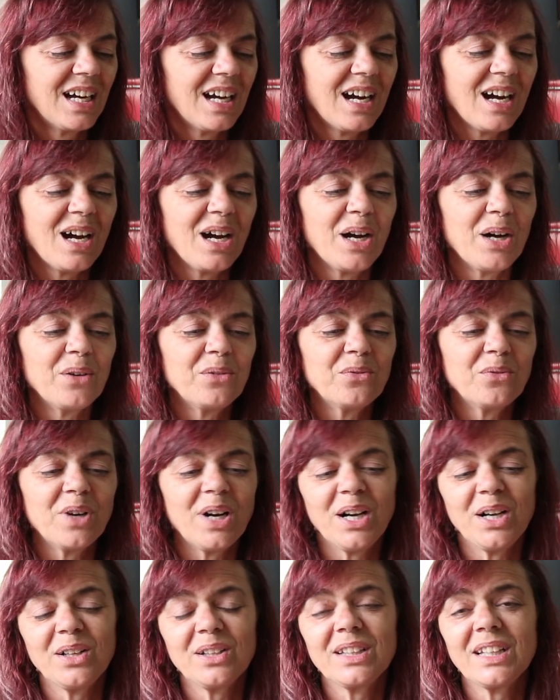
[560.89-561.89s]
Uh,
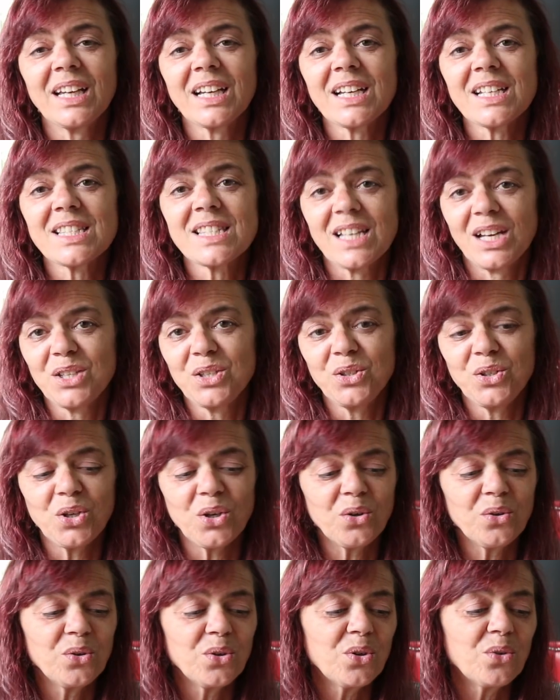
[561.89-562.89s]
well, like I said, you
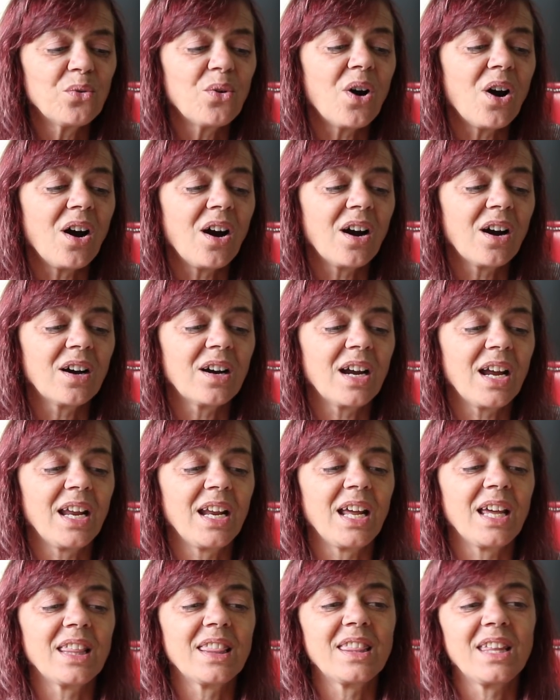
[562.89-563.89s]
know who you are,
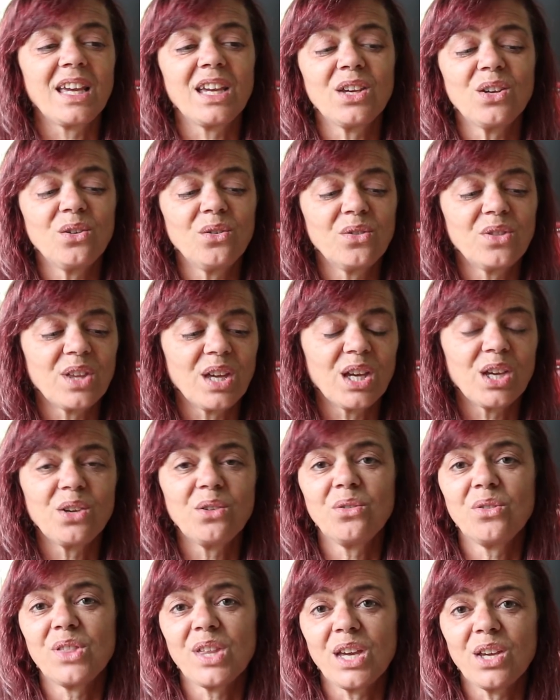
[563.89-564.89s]
and I thank you, thank
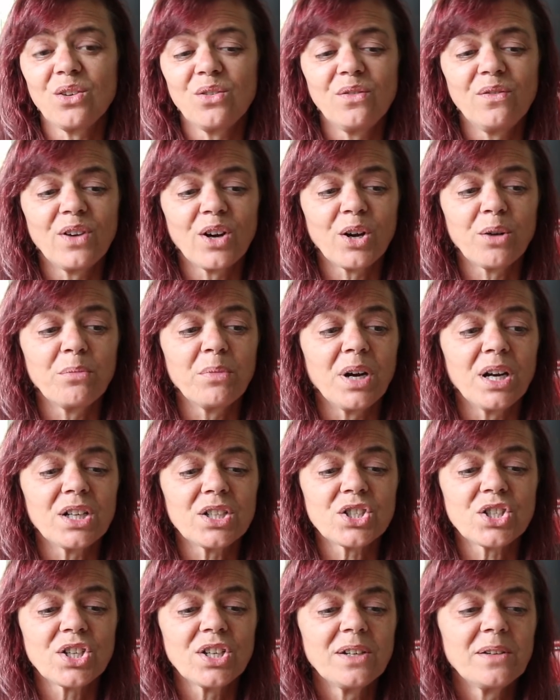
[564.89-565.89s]
you, thank you very
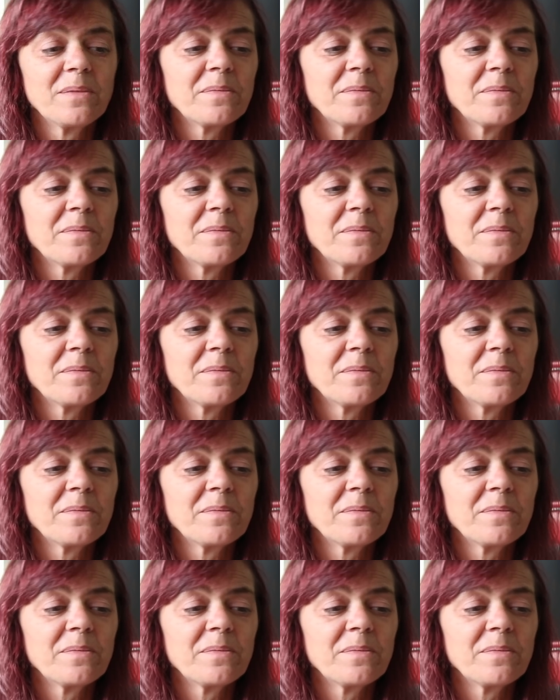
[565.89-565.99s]
much.